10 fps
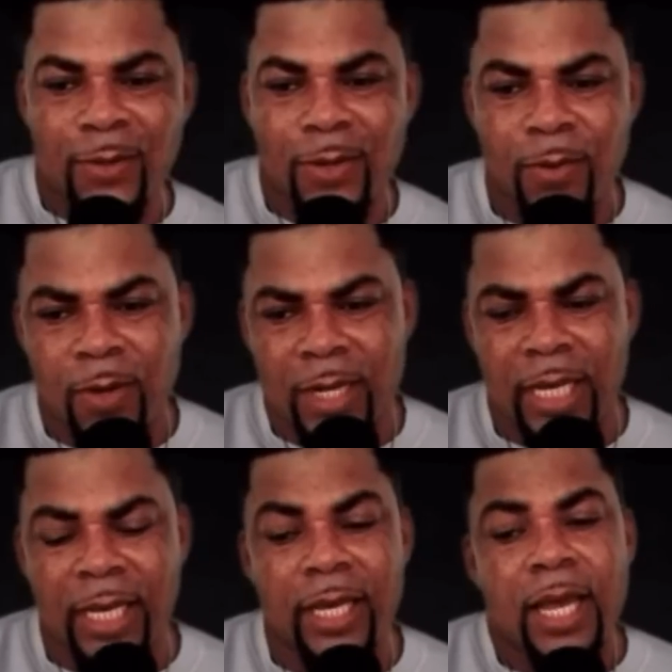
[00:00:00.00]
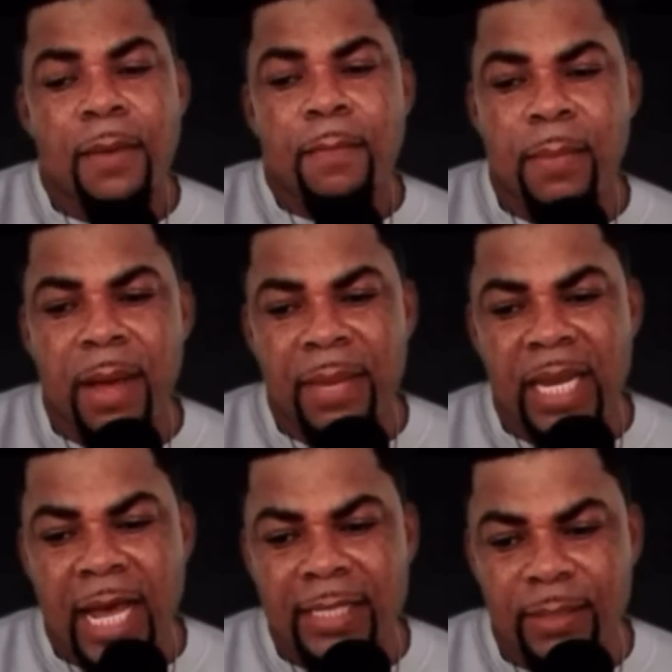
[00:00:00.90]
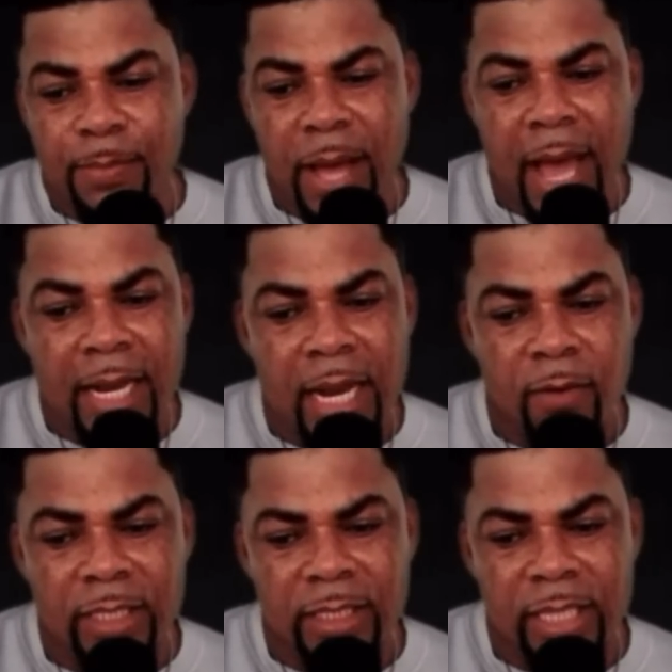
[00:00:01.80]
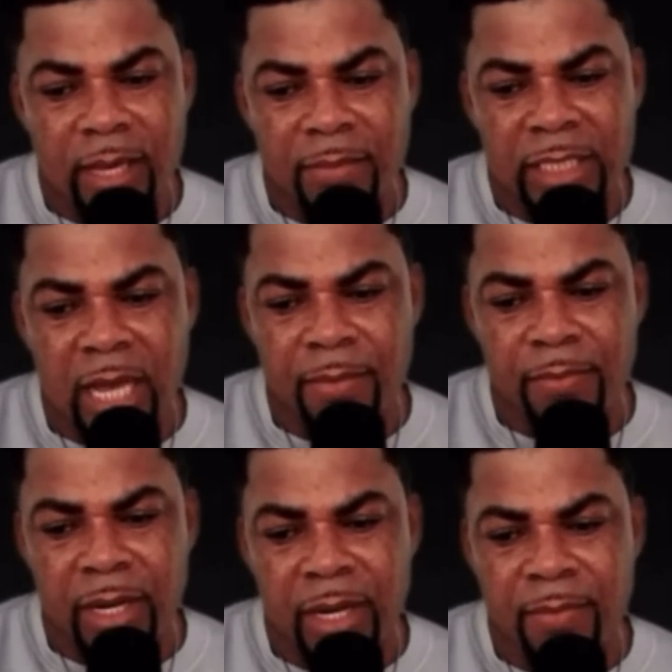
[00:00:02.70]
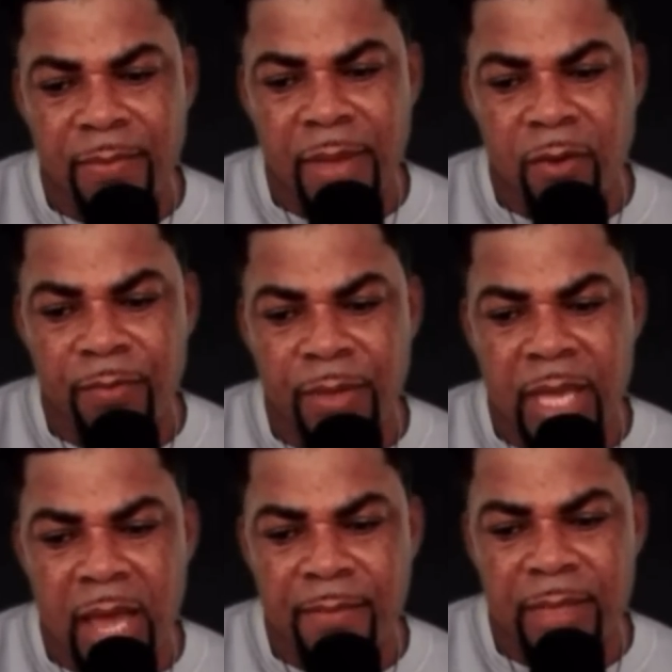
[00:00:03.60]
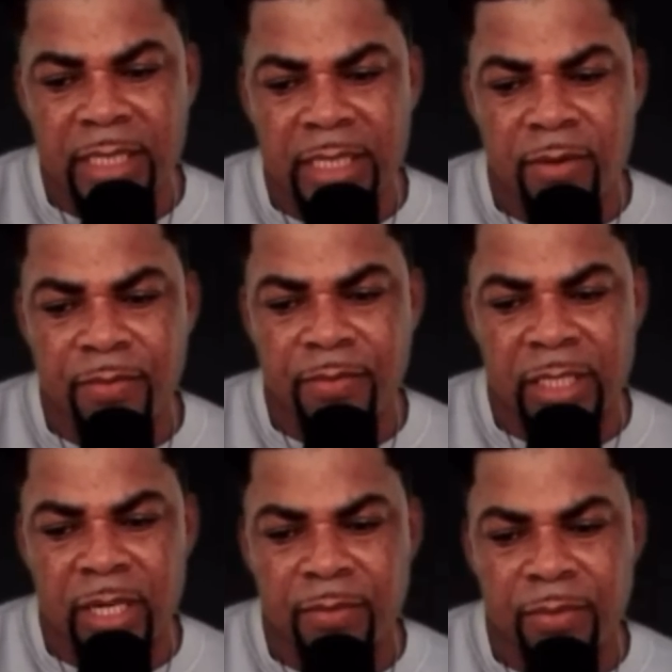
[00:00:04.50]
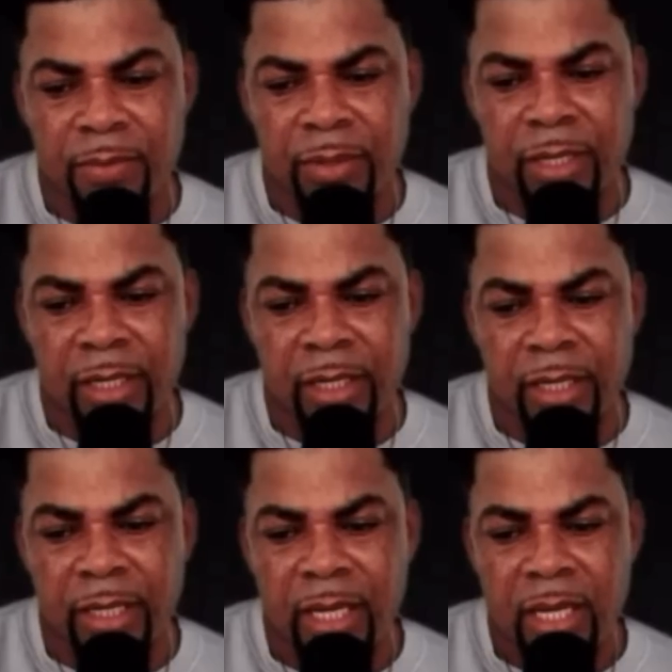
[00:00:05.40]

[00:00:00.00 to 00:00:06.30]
oh okay mama me da sepa na ho to say me chia bebre baby a obia me chia bebre